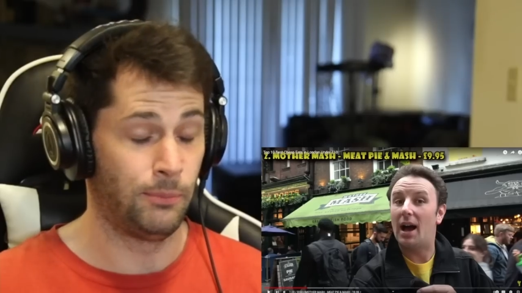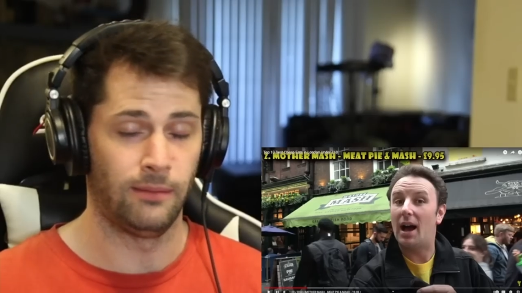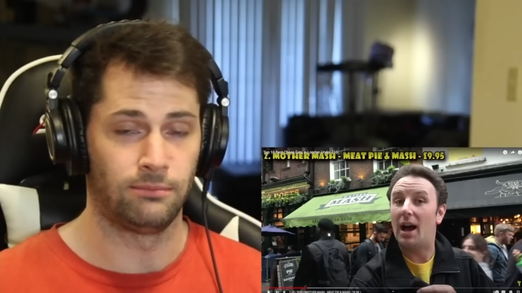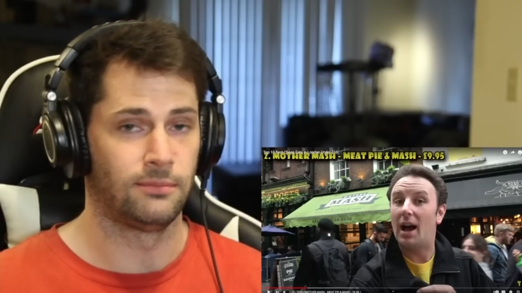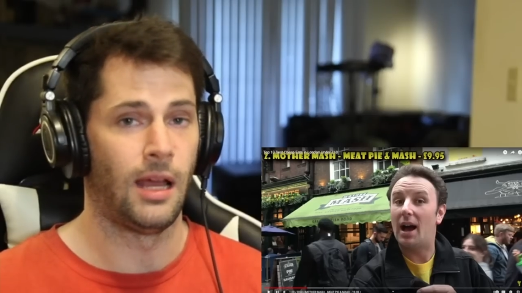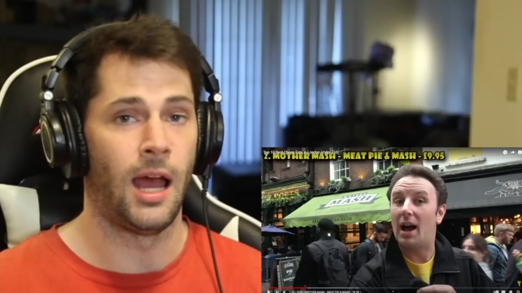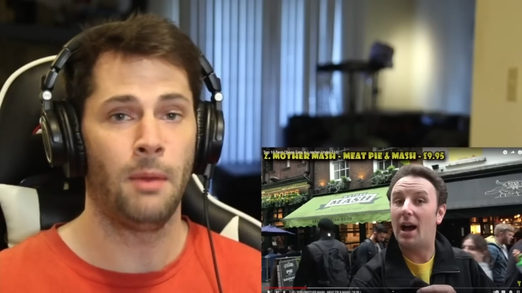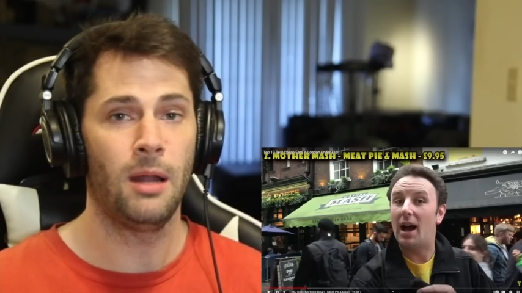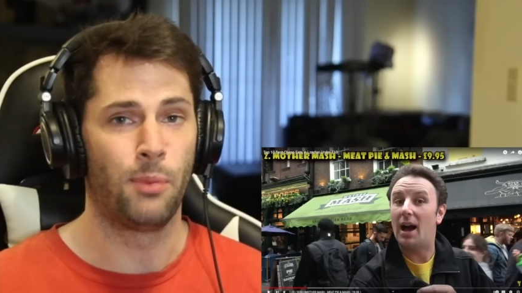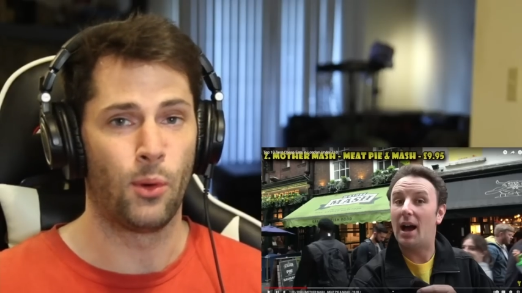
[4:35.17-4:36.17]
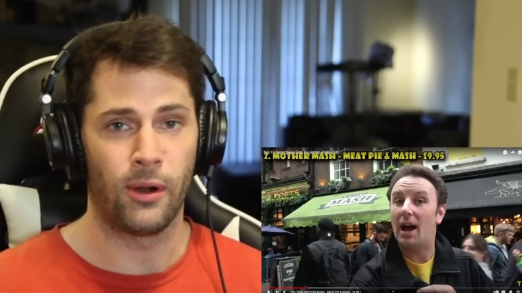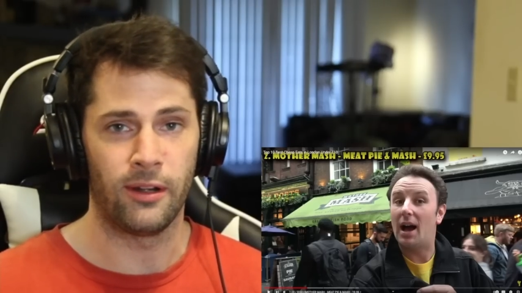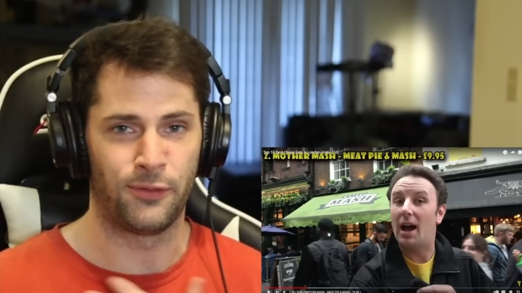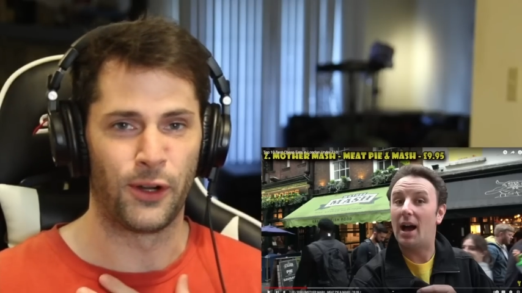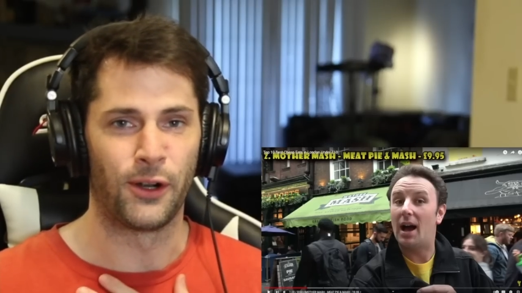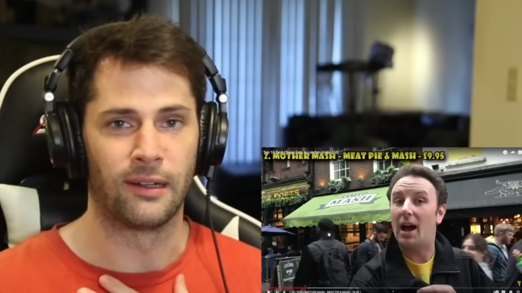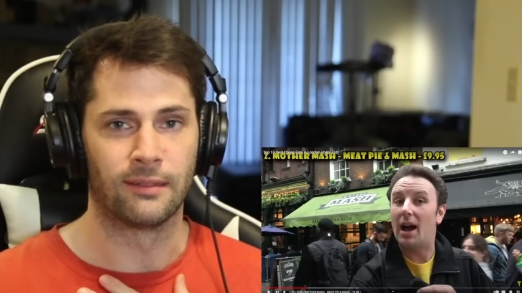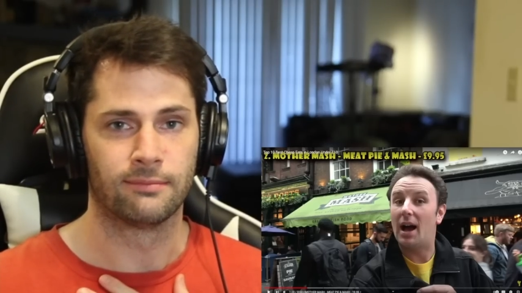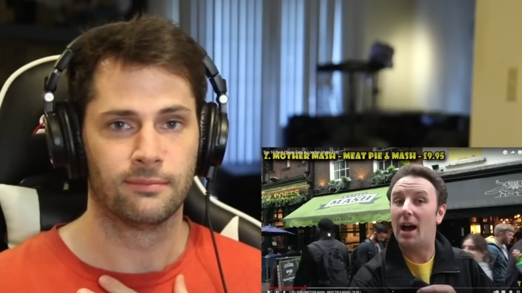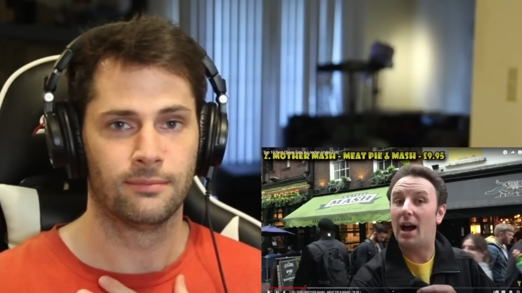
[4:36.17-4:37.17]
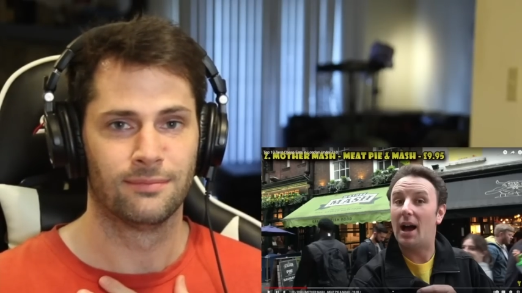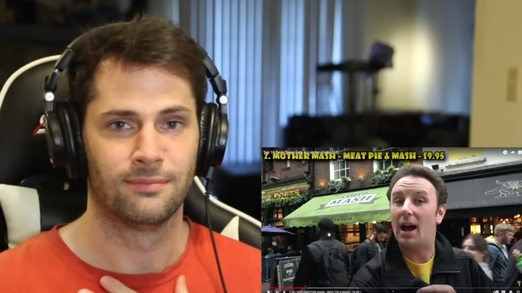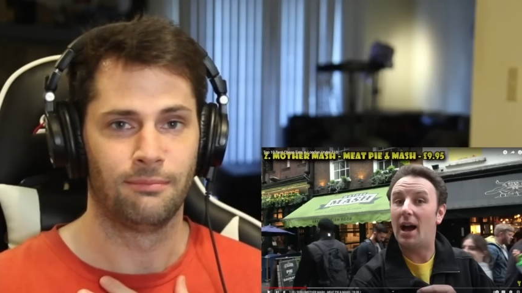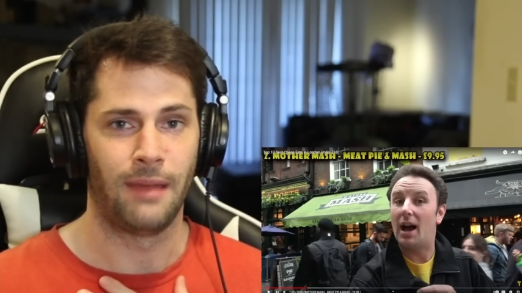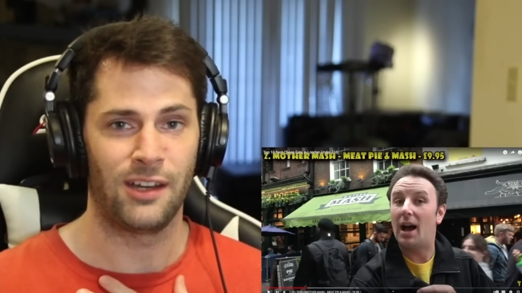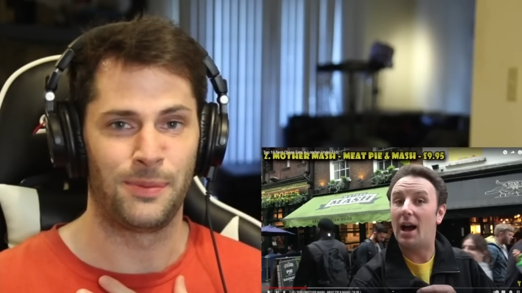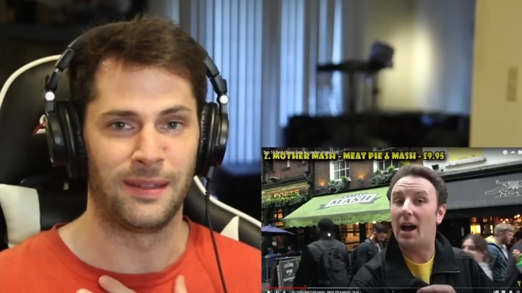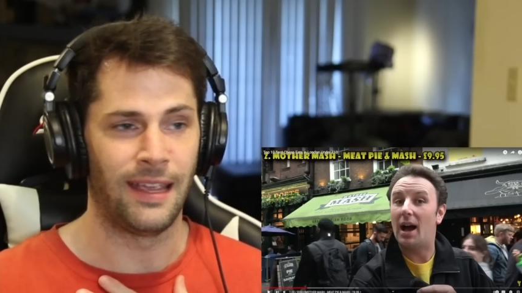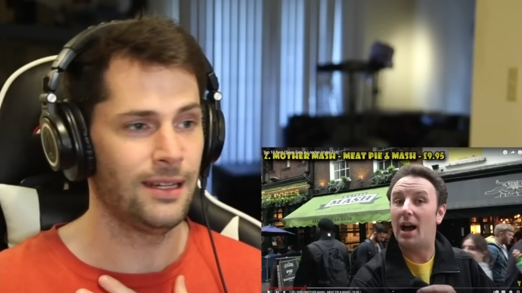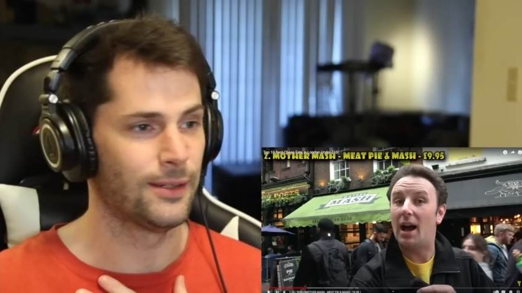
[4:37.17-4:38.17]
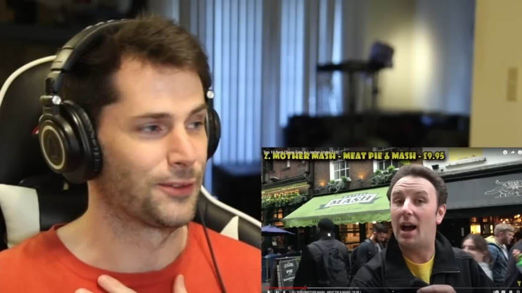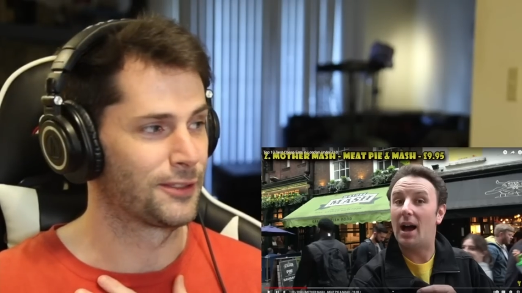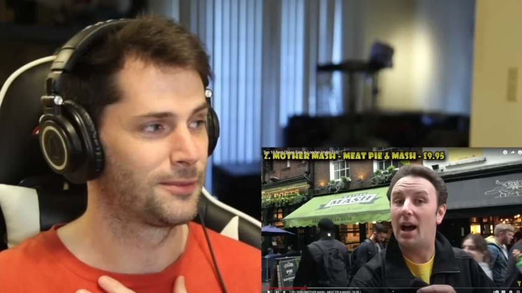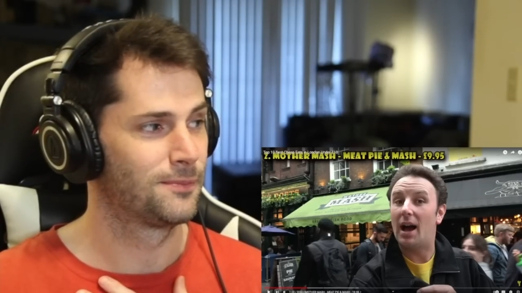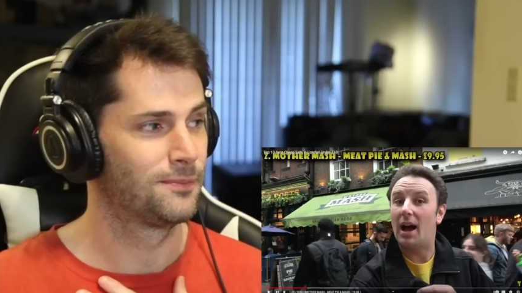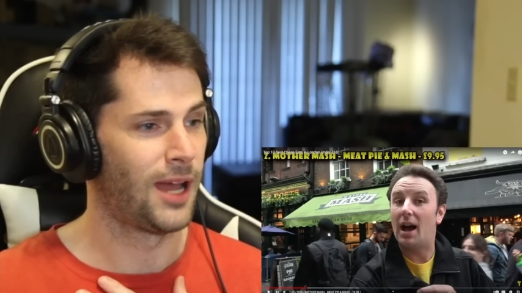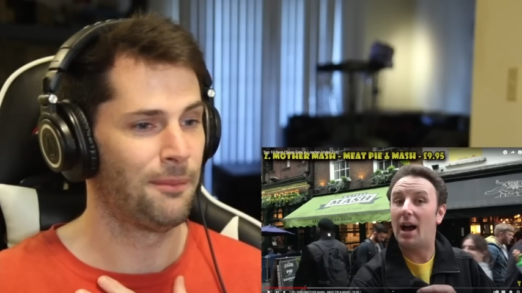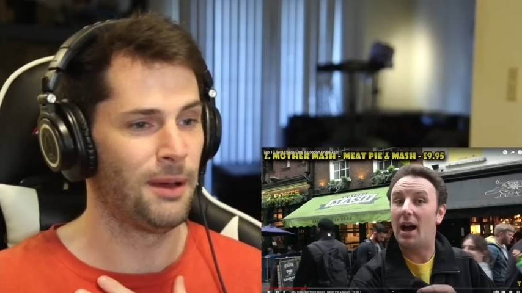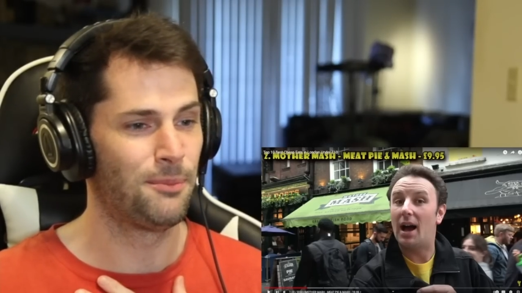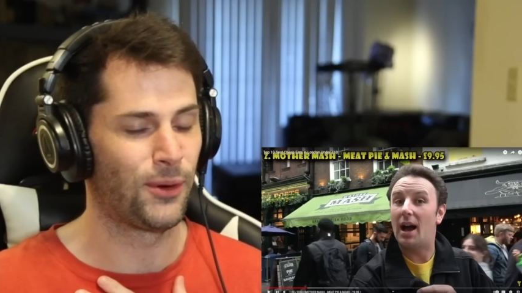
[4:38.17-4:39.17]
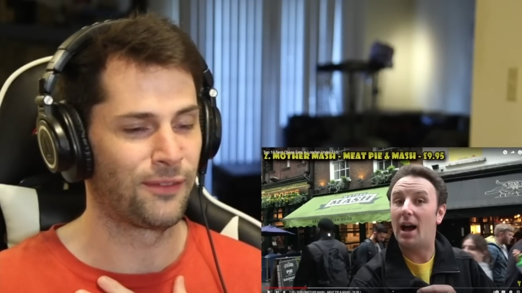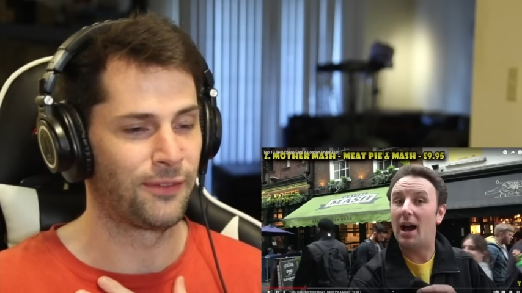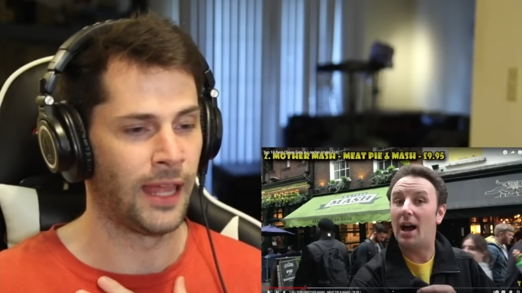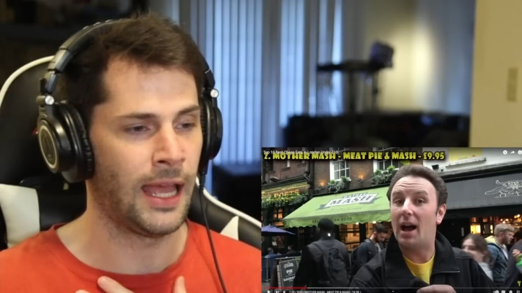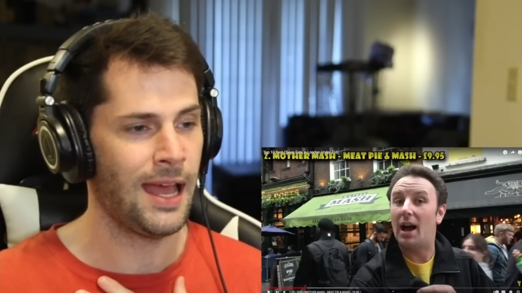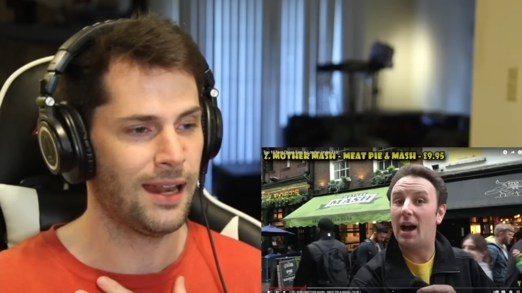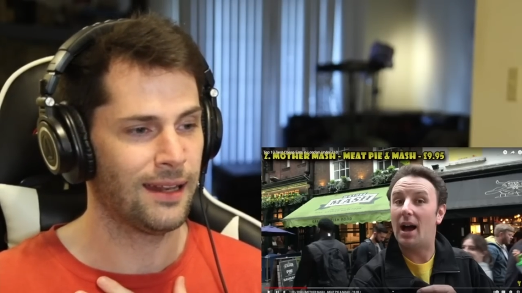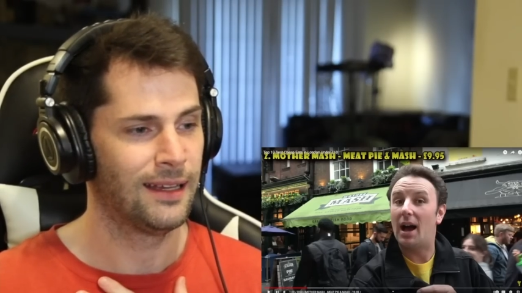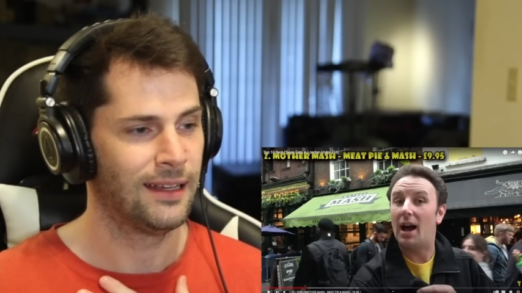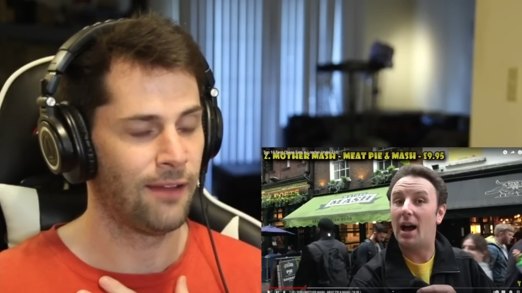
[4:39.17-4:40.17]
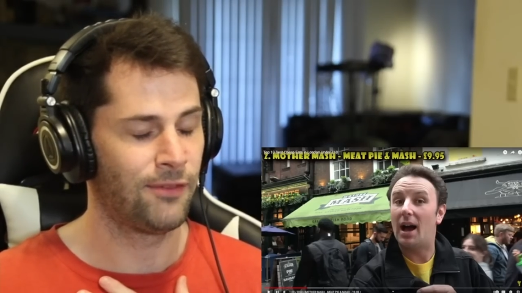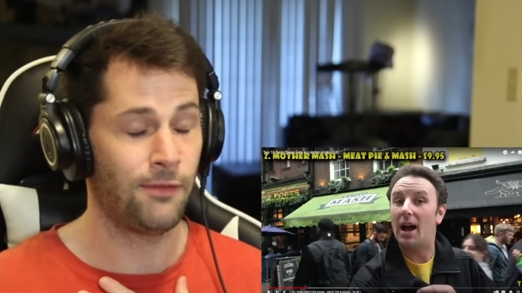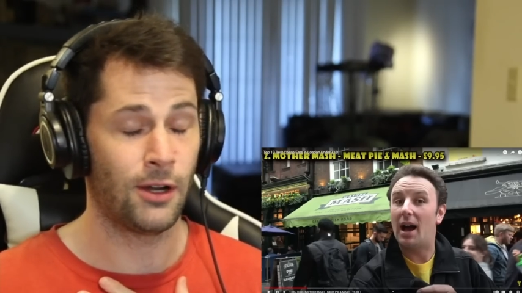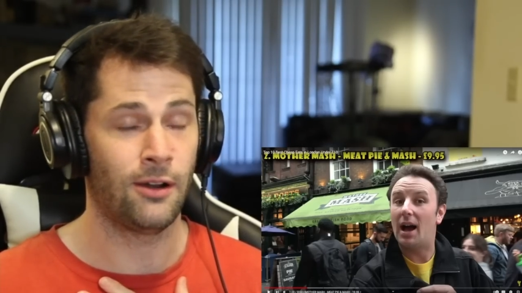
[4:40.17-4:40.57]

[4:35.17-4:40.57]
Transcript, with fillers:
Speaker 1: but I'm on board for mashed potatoes. I'm on board for that. I've never